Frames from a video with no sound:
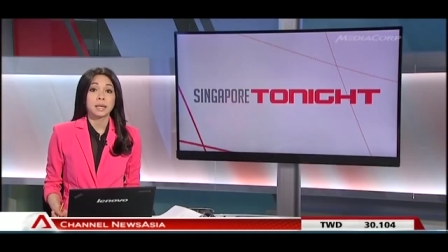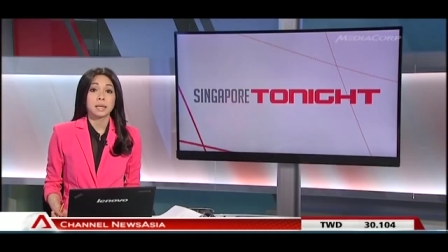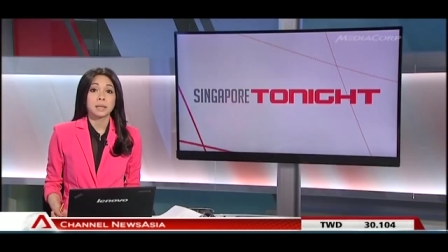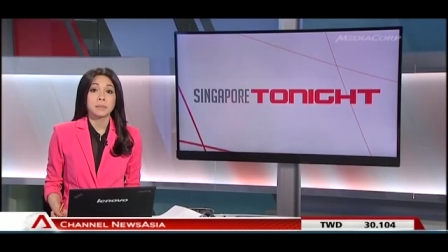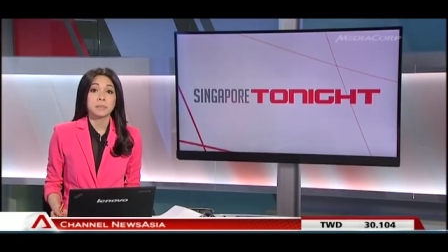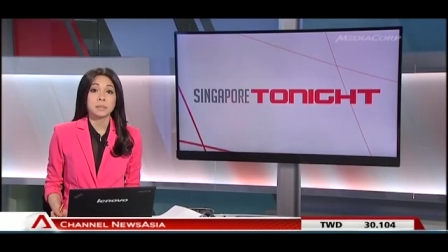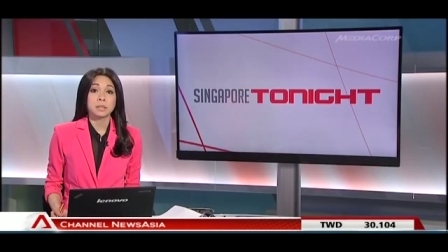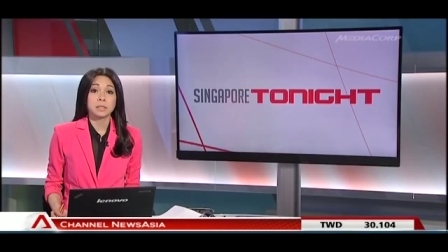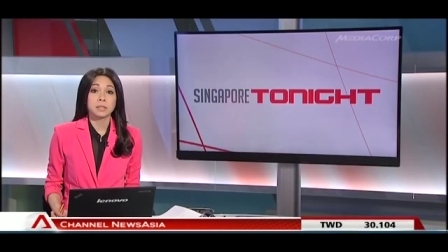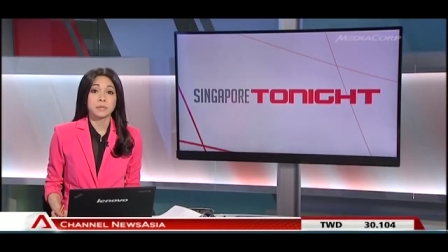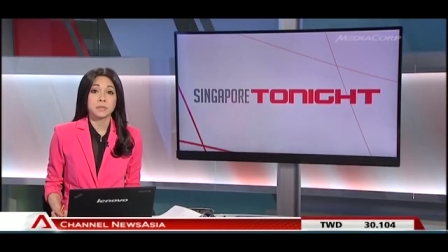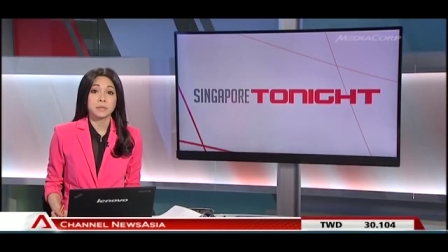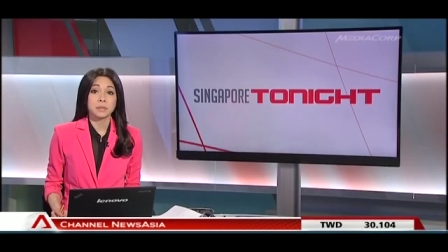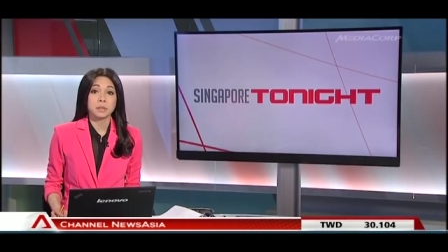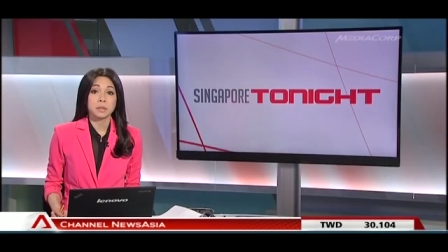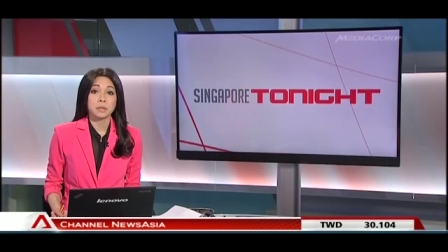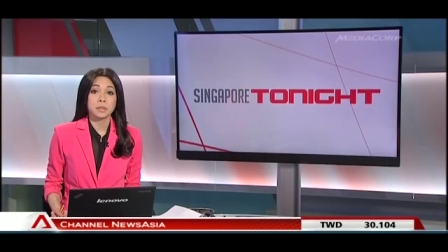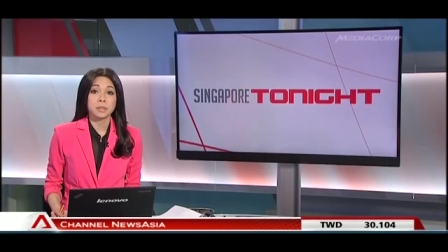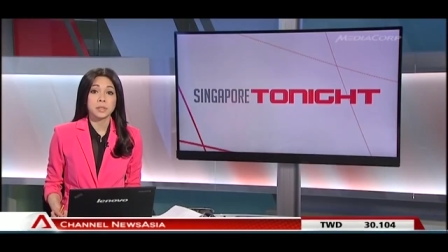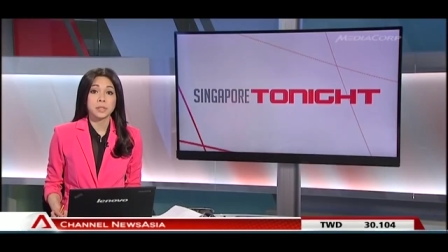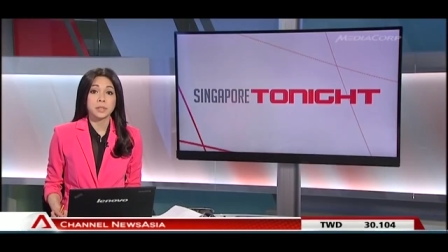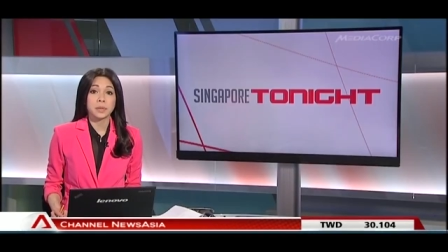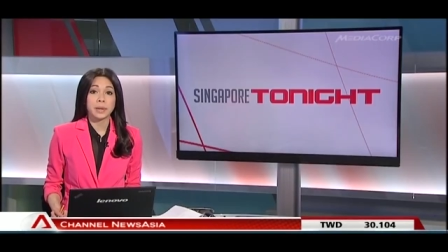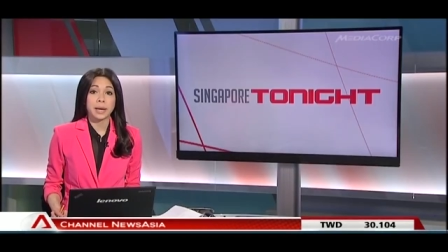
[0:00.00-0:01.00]
Mr. Foo
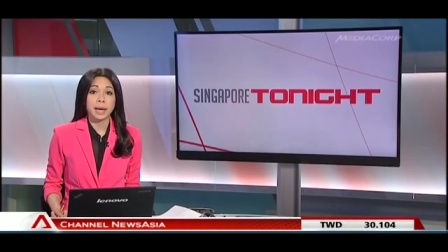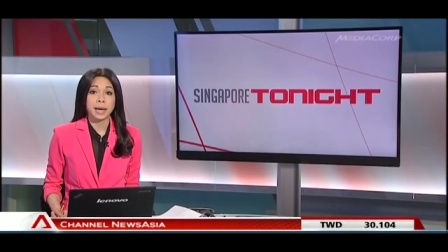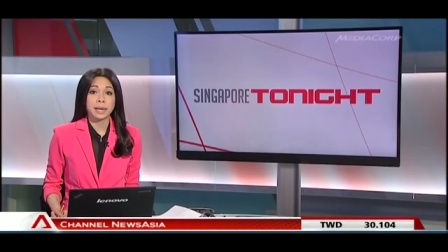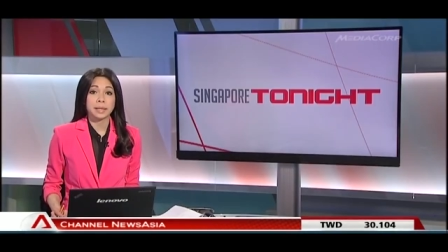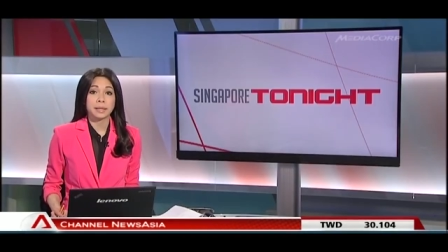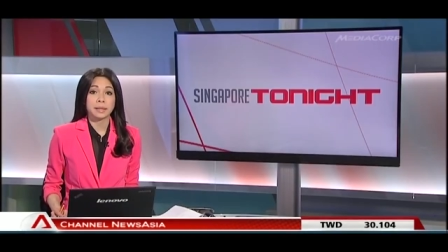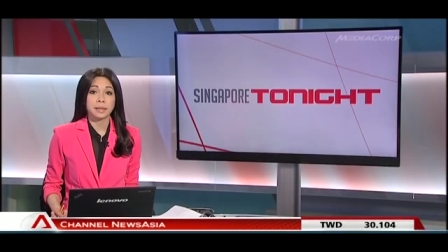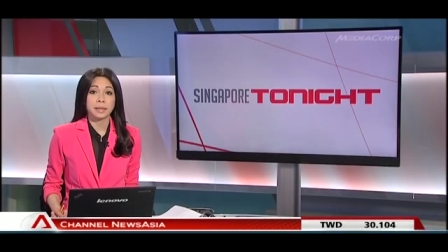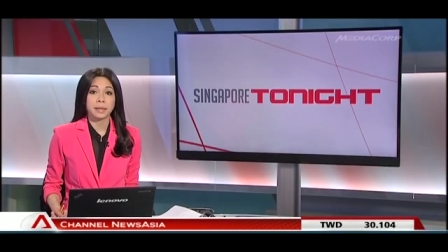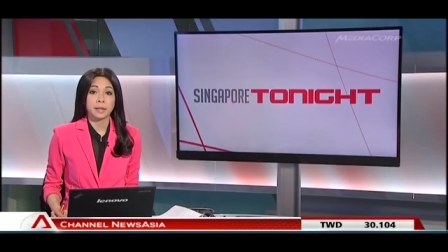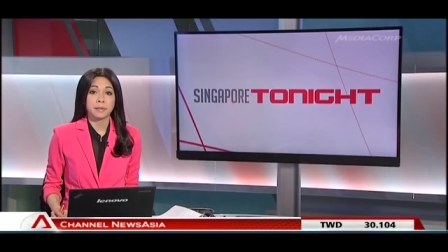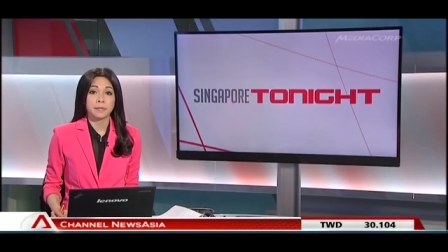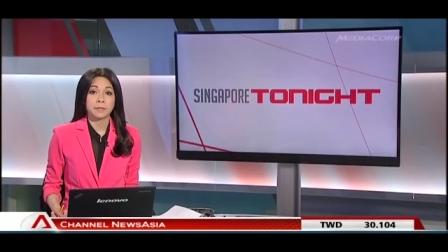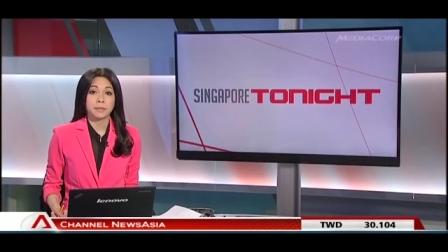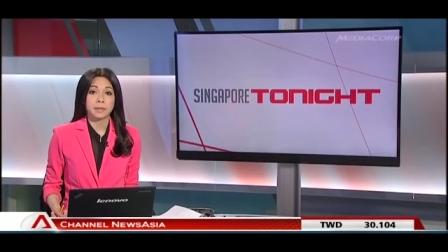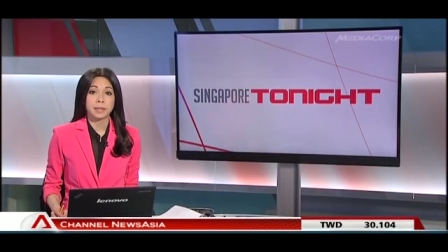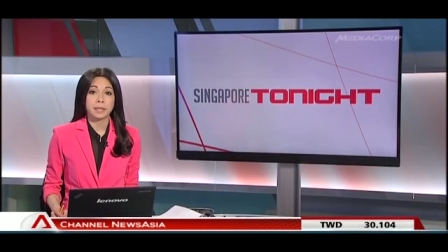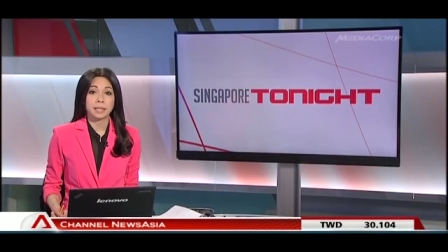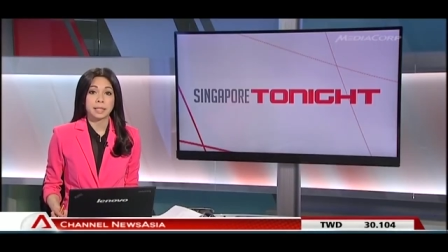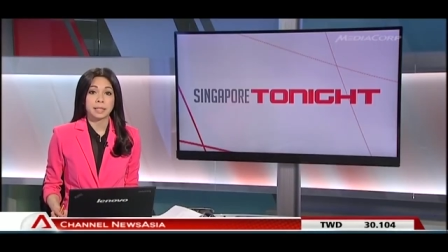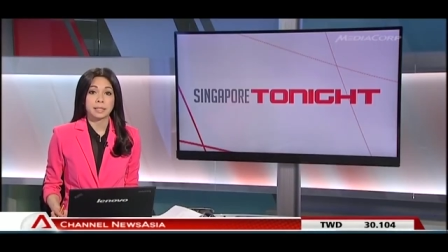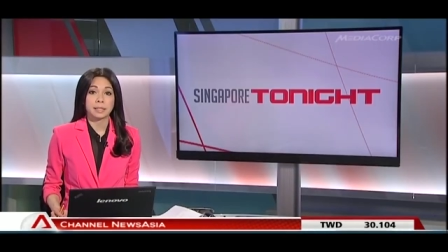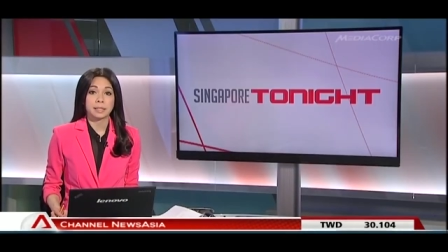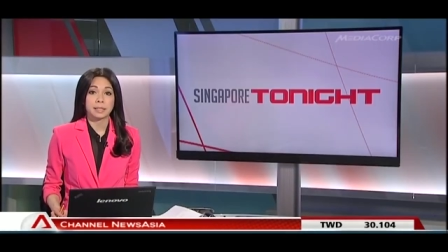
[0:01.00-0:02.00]
also added that
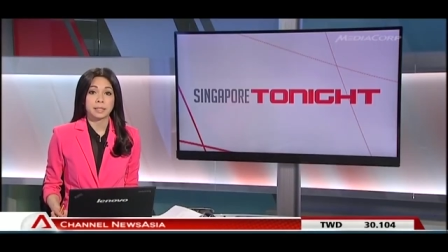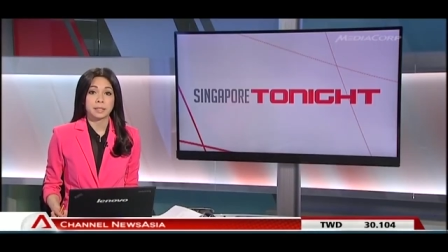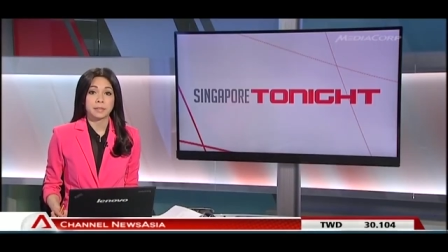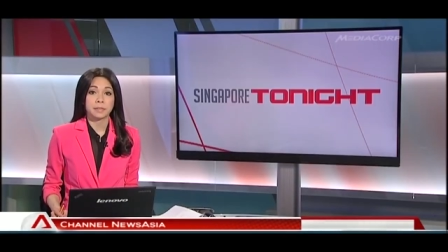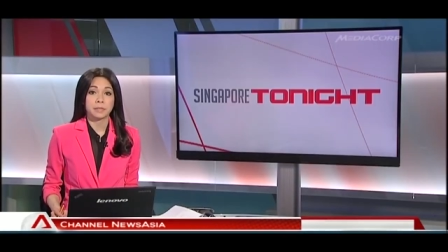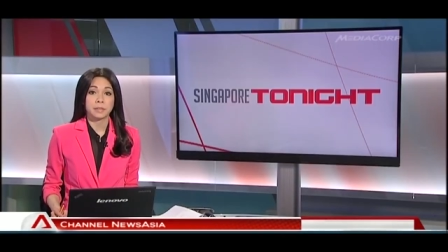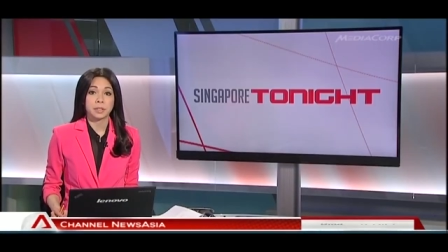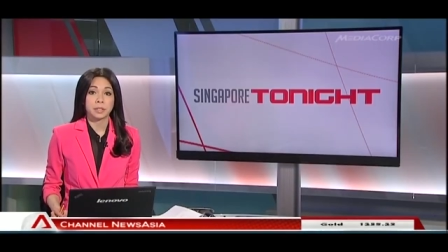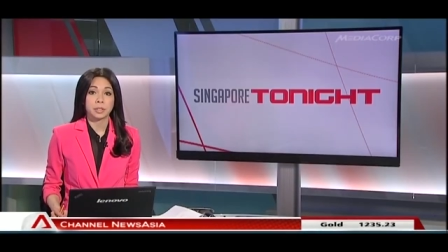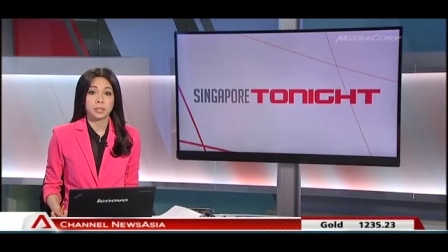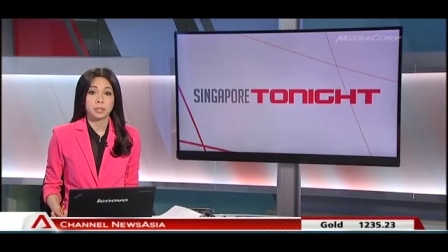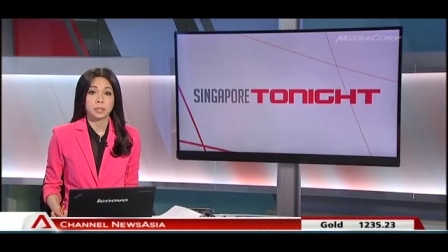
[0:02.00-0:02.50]
Phoenix TV